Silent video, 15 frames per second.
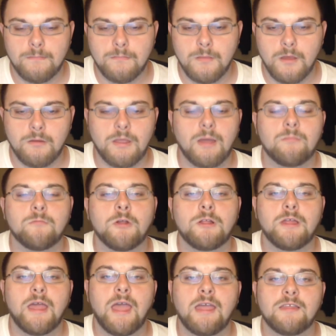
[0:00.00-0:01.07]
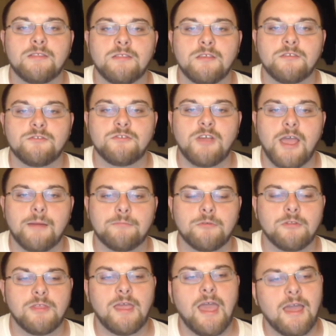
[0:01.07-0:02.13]
Okay, I'm really hating this chapter.
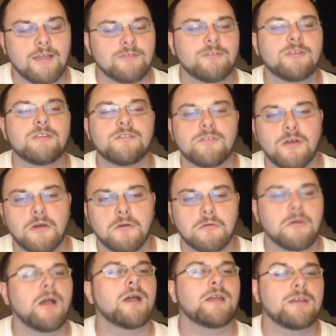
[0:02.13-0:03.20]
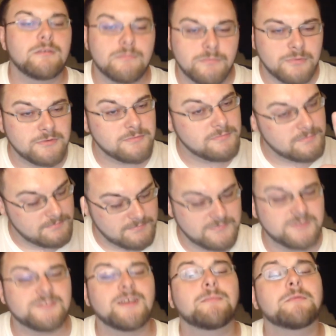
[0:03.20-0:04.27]
The action is all right, but
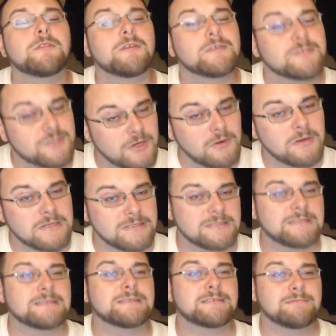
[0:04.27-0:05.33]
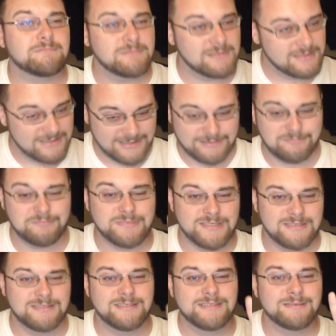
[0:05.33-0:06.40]
some of their choices have not
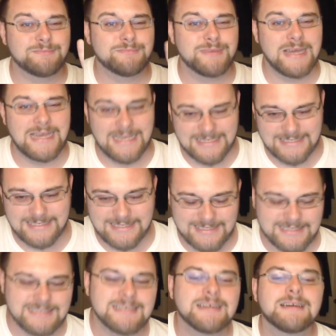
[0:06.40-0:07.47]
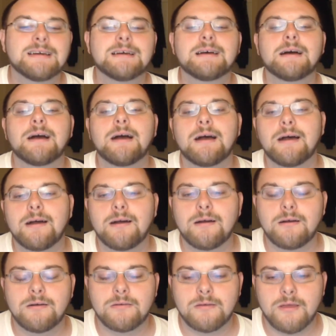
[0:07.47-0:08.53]
been the best.
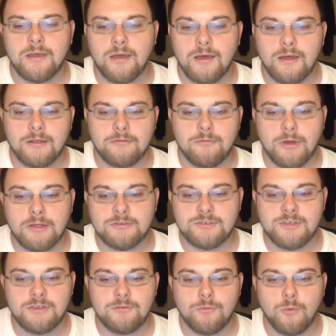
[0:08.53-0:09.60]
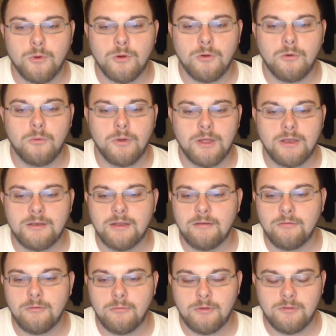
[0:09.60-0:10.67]
Oh, God. Well, she's whirlwind.
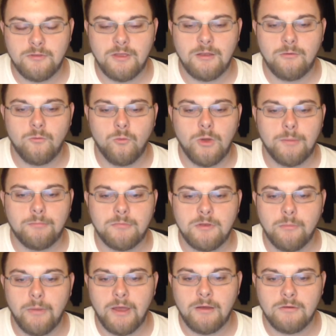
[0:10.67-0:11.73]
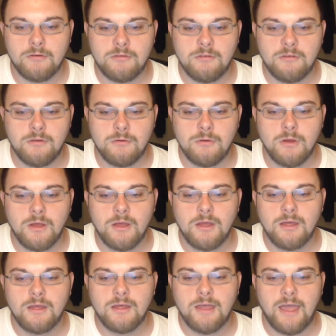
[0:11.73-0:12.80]
Everyone's getting whipped about too.
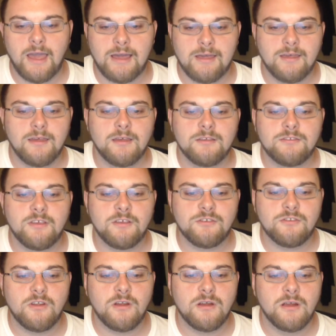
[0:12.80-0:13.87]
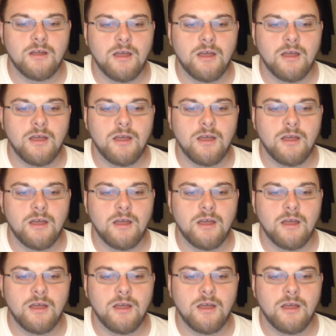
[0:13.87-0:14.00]
Heck, sister.